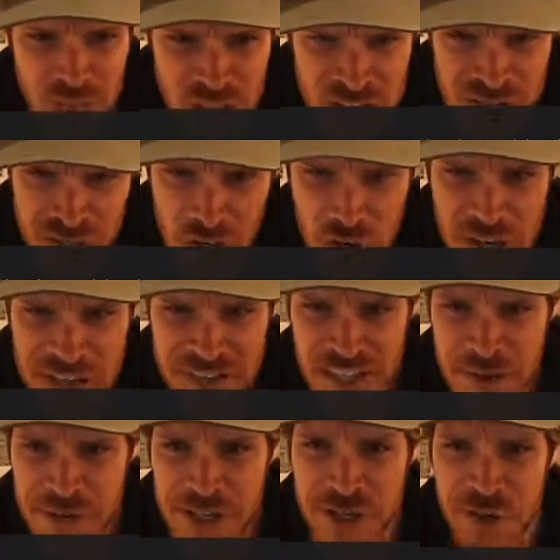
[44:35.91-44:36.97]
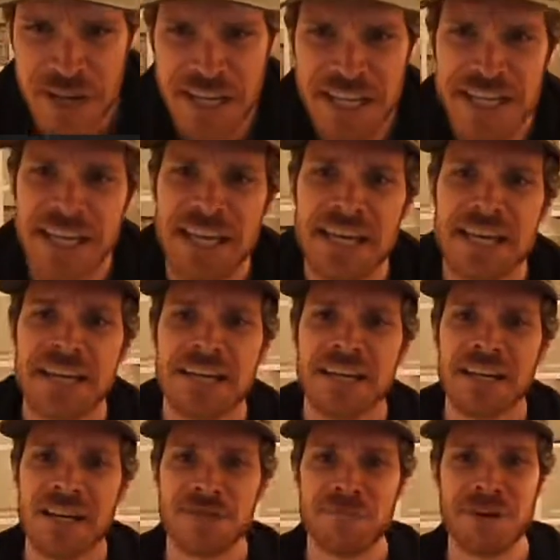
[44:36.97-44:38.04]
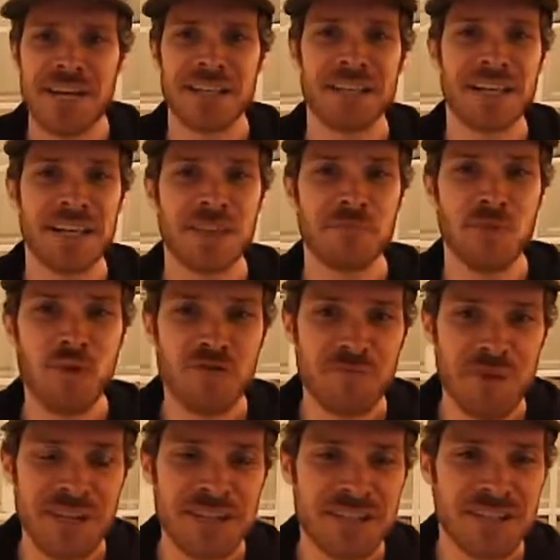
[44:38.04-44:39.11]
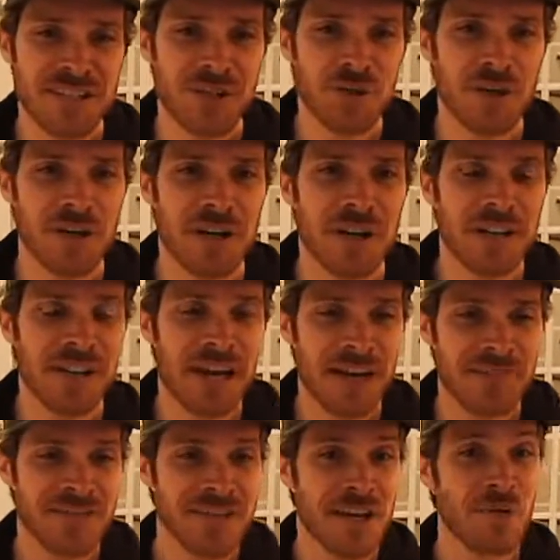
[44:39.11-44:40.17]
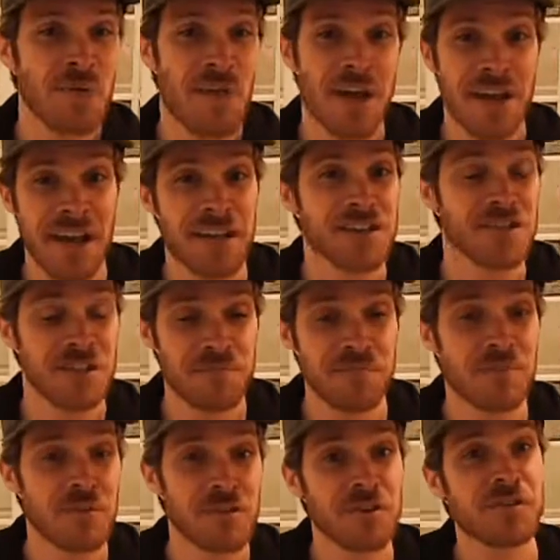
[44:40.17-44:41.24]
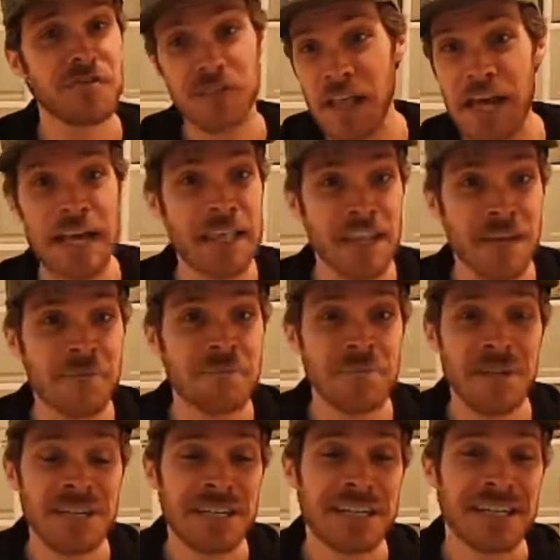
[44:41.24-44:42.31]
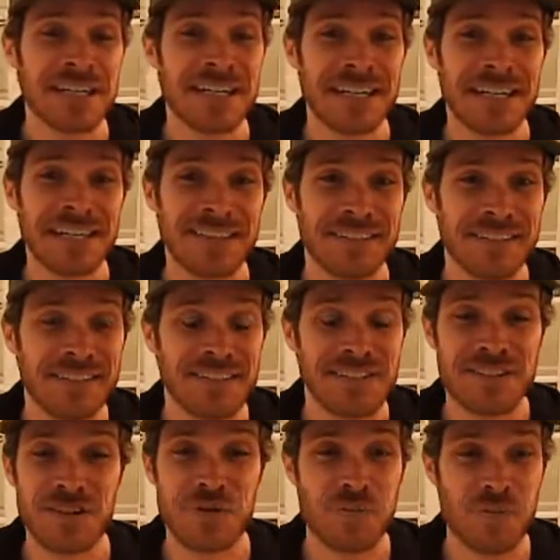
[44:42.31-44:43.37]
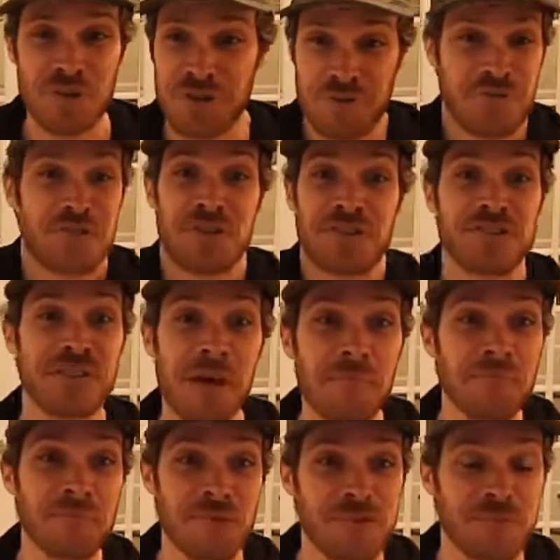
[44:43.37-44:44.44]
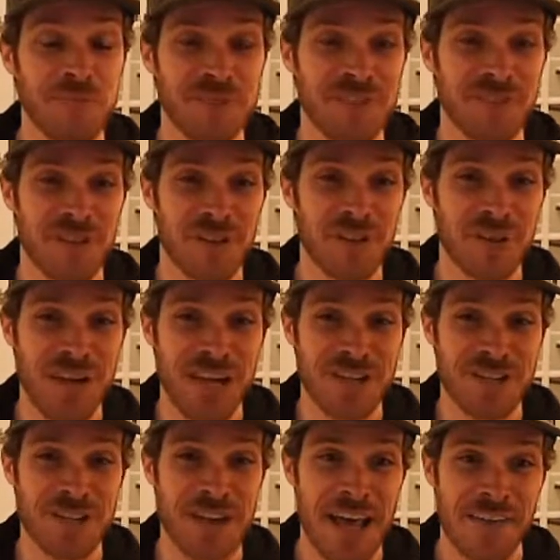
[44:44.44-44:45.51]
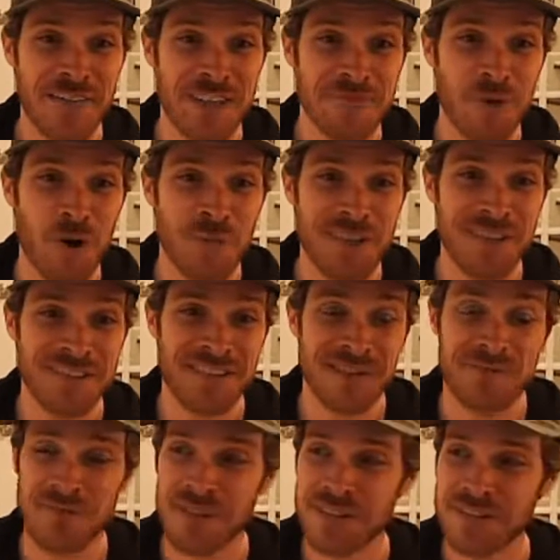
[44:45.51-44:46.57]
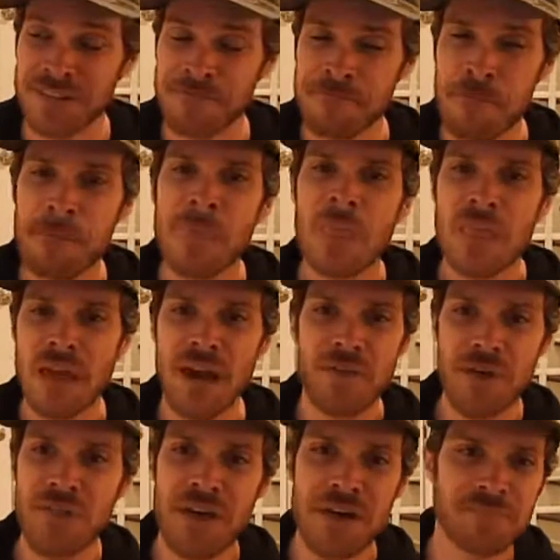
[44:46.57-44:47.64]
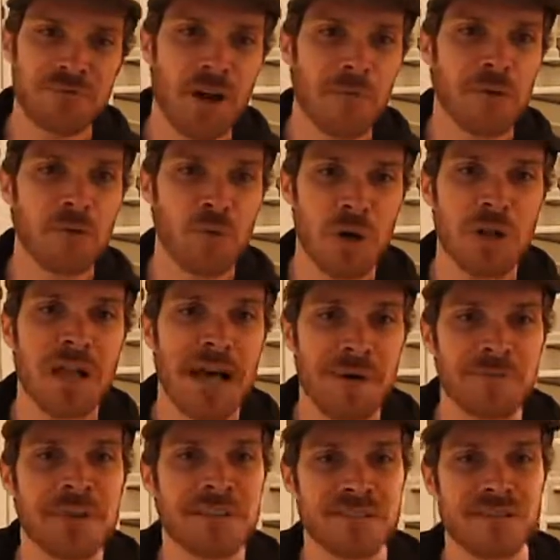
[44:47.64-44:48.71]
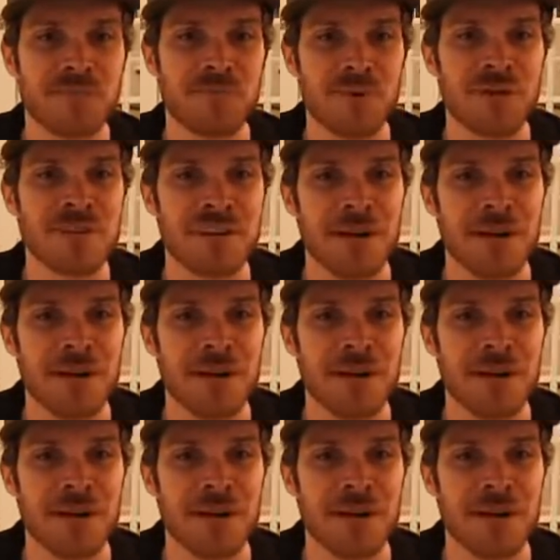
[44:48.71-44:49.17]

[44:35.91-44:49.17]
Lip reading: So it's going to be tricky to get a band like The Movement to do a live set without actually flying them to some specific location and having them all be in the same place. I think that probably will happen at some point in